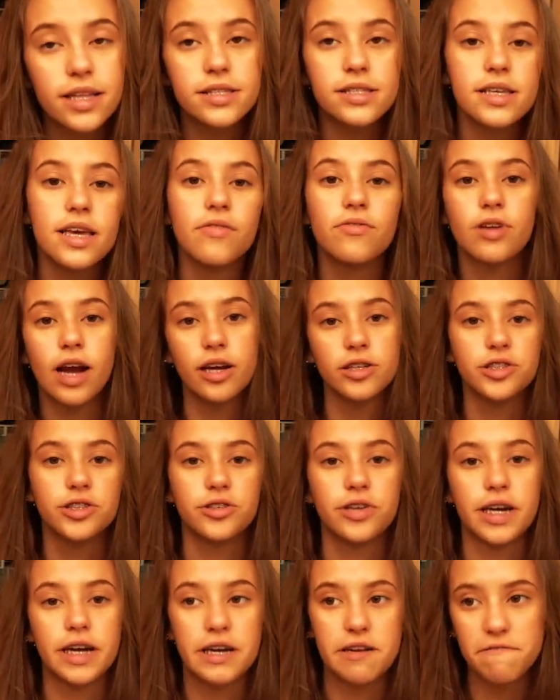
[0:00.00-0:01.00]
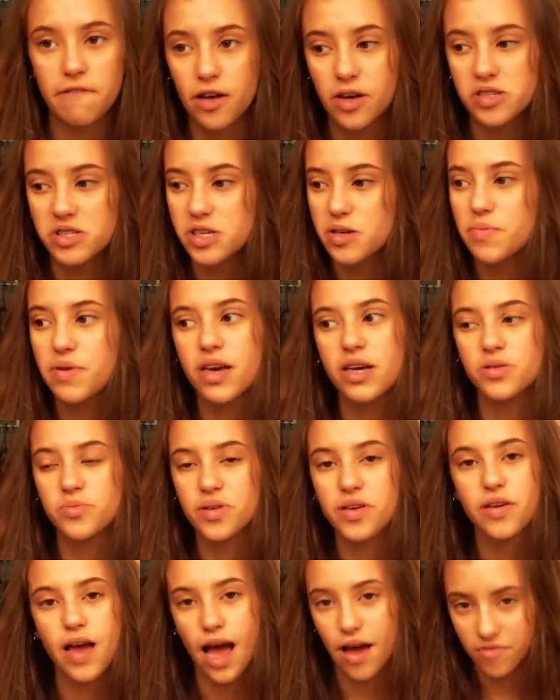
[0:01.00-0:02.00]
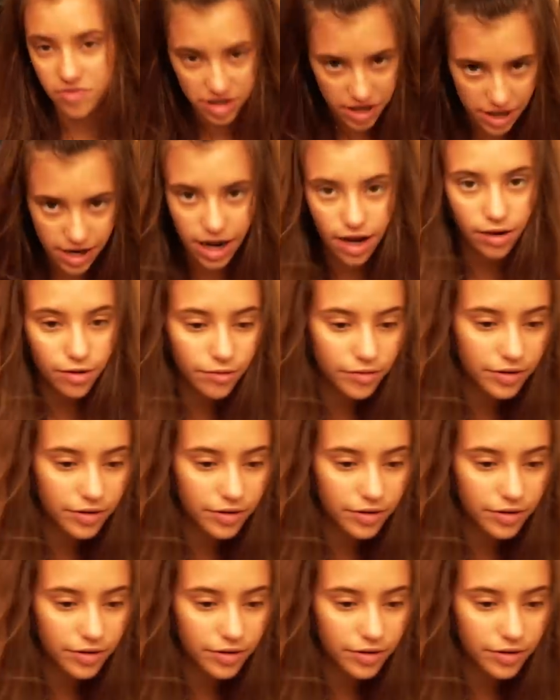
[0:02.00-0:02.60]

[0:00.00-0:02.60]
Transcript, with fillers: and see if Grouchy and Granny fall asleep because we have to get out